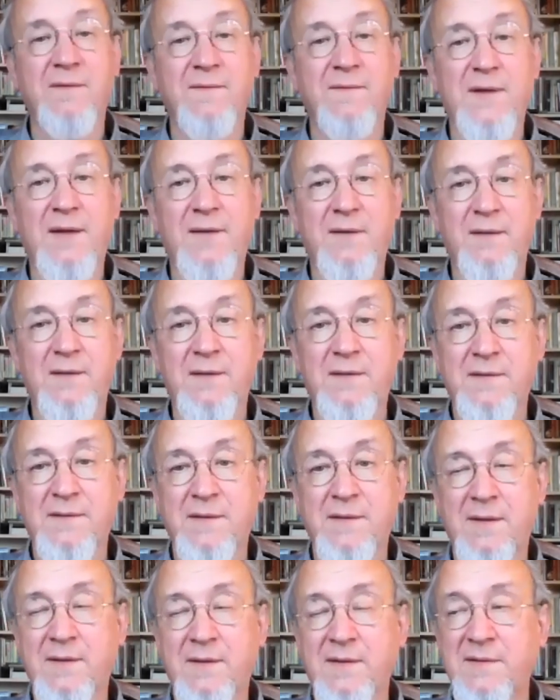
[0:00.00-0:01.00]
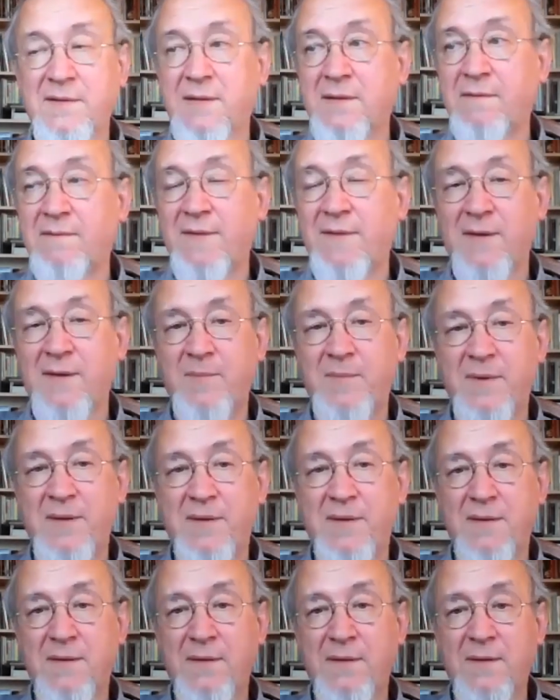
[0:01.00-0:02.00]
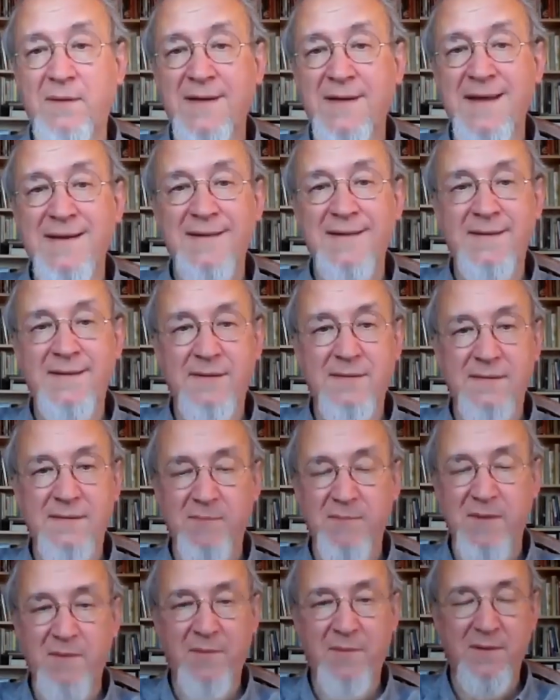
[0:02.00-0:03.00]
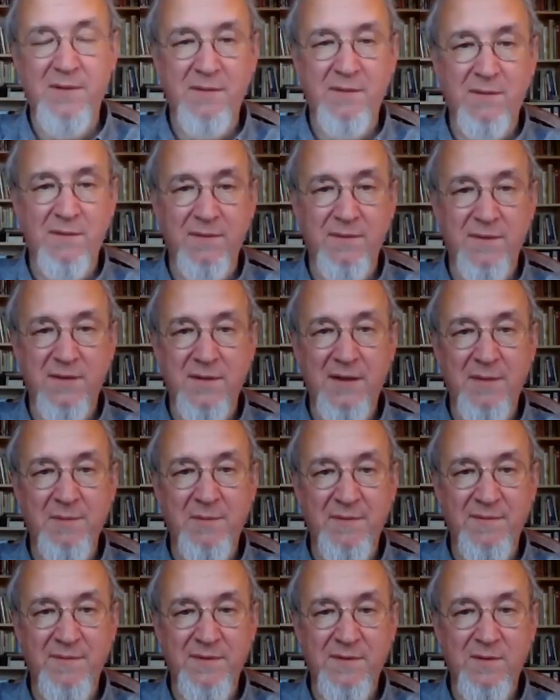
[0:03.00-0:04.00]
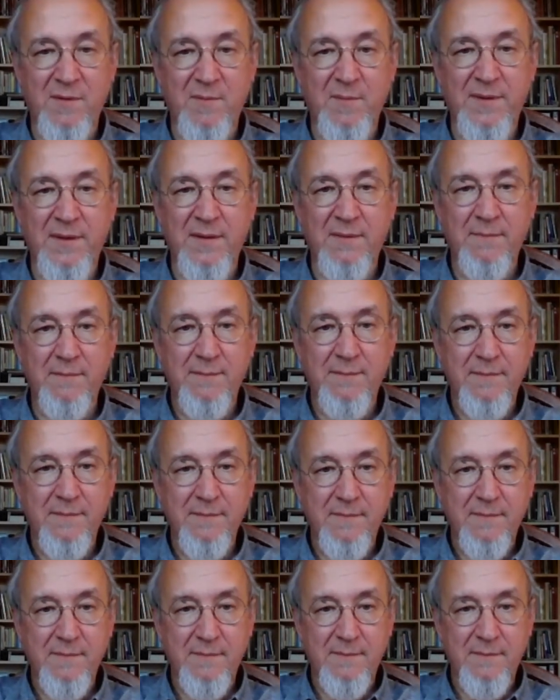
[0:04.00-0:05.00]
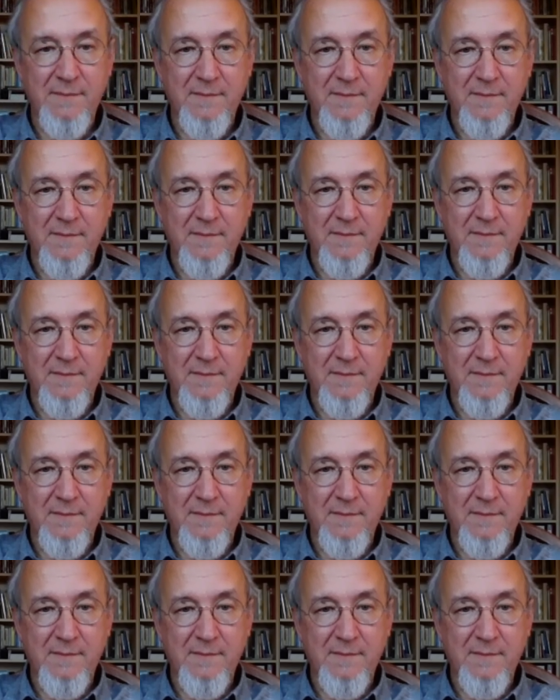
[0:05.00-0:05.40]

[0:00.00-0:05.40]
of that is the recent development in Yandex. Maybe you know the name of this company. Mm